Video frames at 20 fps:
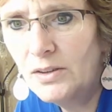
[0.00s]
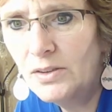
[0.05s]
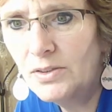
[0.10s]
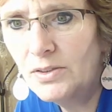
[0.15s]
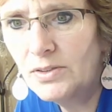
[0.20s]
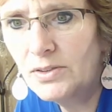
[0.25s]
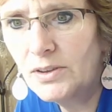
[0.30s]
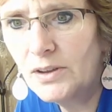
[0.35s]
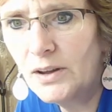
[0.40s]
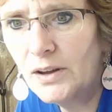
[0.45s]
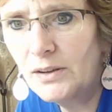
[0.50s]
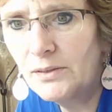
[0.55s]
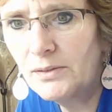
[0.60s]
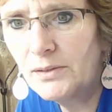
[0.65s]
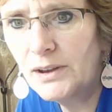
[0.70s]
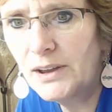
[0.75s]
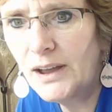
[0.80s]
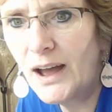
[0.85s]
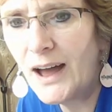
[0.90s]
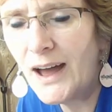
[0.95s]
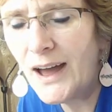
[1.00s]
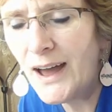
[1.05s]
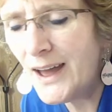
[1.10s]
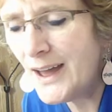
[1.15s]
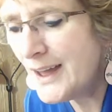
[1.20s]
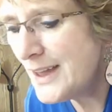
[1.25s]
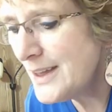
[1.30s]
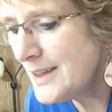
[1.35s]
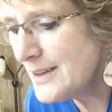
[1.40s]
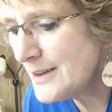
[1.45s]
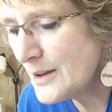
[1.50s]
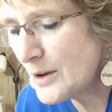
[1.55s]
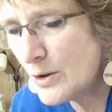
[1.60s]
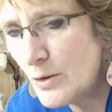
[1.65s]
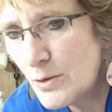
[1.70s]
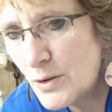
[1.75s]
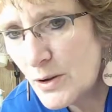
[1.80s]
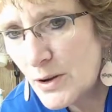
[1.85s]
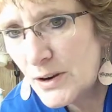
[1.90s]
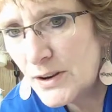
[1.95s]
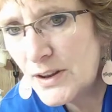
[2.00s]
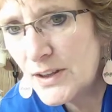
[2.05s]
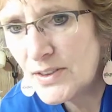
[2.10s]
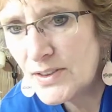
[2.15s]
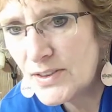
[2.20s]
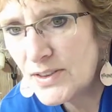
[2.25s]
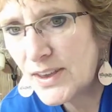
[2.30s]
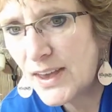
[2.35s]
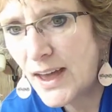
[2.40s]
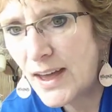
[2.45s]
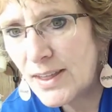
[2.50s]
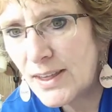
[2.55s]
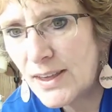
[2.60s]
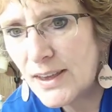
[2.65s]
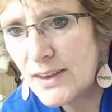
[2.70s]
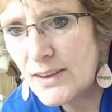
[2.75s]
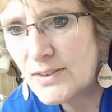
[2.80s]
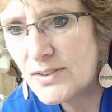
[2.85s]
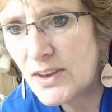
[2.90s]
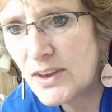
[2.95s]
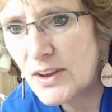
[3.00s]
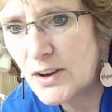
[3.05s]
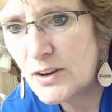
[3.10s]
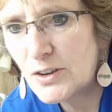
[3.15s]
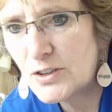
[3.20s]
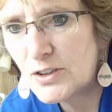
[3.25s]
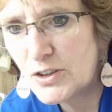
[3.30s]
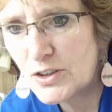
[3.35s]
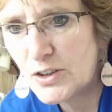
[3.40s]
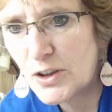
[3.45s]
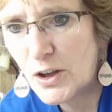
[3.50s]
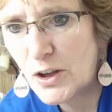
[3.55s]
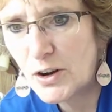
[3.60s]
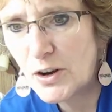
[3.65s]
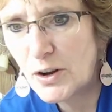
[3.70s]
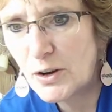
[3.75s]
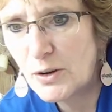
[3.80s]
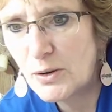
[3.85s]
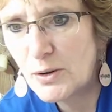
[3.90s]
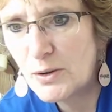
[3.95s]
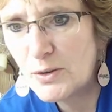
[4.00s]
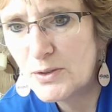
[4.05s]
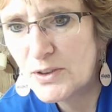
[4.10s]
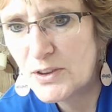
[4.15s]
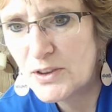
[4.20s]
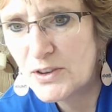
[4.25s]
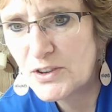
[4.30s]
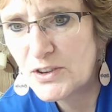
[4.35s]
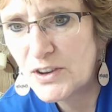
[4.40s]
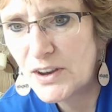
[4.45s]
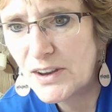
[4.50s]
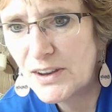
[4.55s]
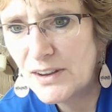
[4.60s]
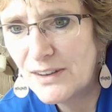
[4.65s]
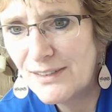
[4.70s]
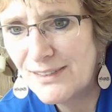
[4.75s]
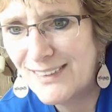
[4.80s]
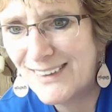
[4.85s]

Sorry, hi, oh goodness, Kelly is here. She's not on a cruise, is she?